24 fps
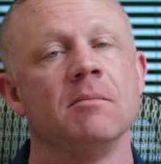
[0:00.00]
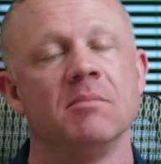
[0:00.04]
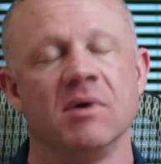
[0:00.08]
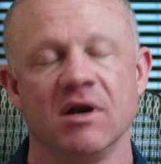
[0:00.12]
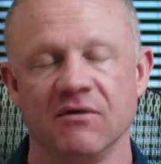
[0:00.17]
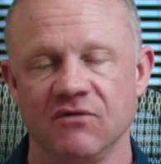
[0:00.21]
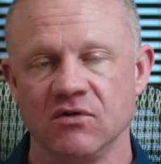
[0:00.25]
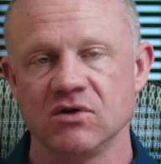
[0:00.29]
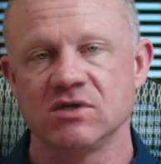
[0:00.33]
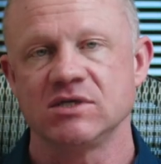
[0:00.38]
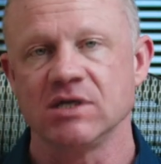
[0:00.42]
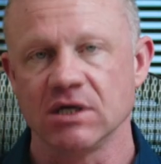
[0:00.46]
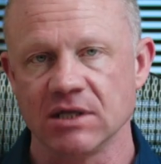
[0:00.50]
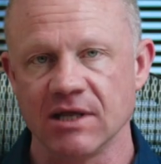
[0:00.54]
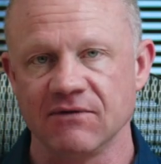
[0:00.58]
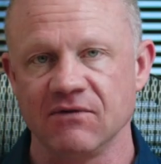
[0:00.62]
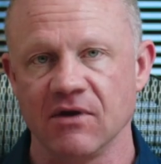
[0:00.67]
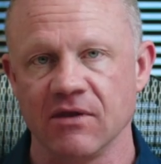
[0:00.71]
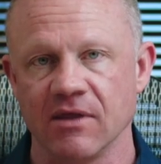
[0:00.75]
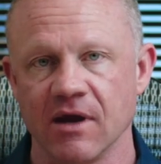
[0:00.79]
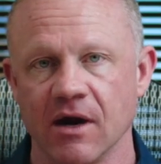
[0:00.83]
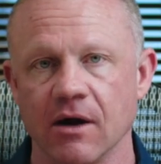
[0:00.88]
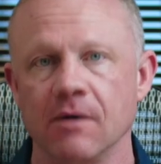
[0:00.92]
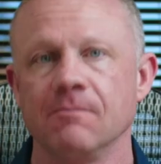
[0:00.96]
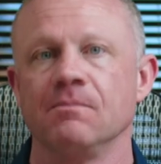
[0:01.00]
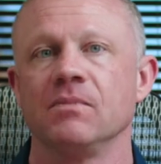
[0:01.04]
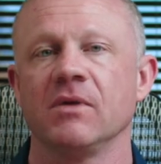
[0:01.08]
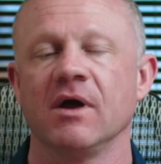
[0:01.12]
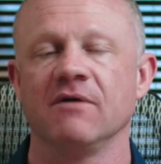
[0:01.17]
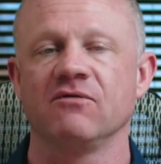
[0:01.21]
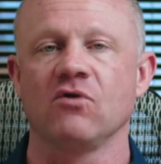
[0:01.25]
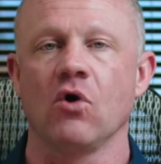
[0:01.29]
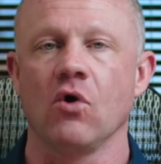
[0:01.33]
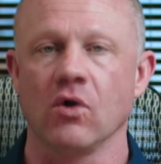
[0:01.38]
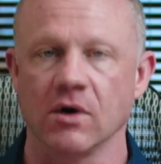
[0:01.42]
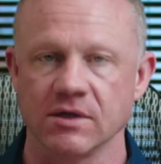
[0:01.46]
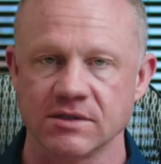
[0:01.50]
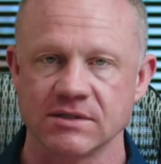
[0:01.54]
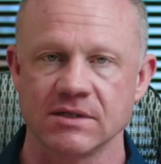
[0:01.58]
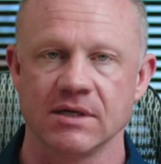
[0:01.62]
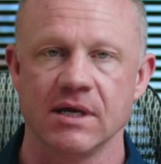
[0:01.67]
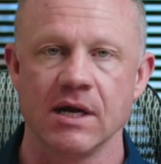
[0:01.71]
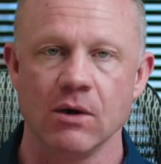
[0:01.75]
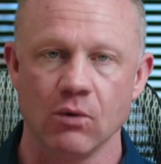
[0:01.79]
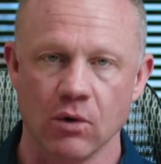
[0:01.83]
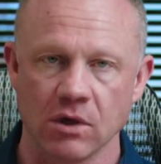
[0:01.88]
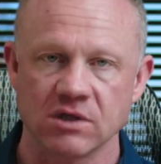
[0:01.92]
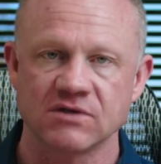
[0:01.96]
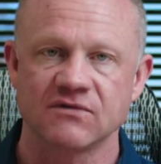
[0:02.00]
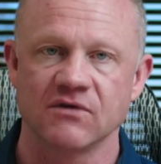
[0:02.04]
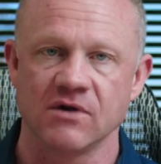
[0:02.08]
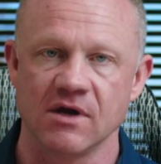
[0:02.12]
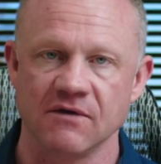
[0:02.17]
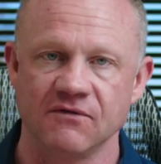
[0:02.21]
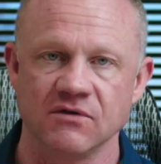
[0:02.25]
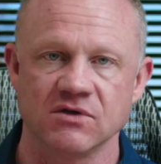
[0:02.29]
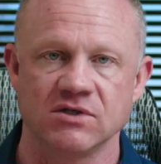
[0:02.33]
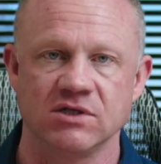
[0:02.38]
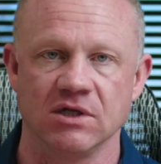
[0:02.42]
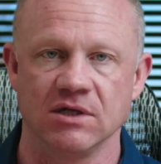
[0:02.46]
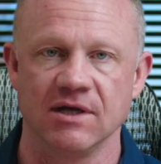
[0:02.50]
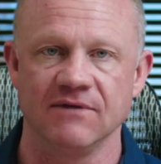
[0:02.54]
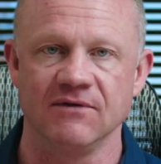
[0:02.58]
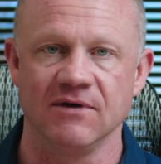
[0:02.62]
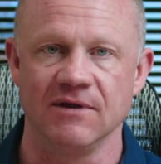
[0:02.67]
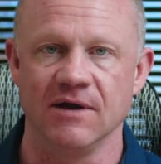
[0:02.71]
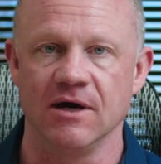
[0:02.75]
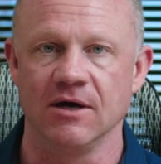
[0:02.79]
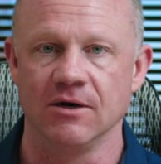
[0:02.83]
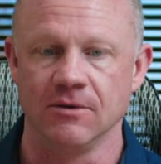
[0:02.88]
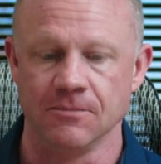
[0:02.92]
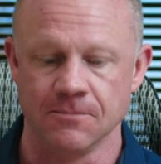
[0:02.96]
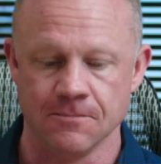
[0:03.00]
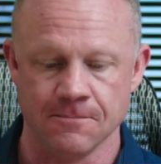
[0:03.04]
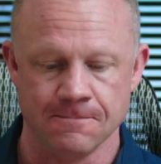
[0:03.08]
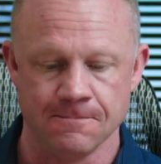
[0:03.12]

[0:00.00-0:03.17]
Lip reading: But if you're still living there, of course, it works for you if you're still living there.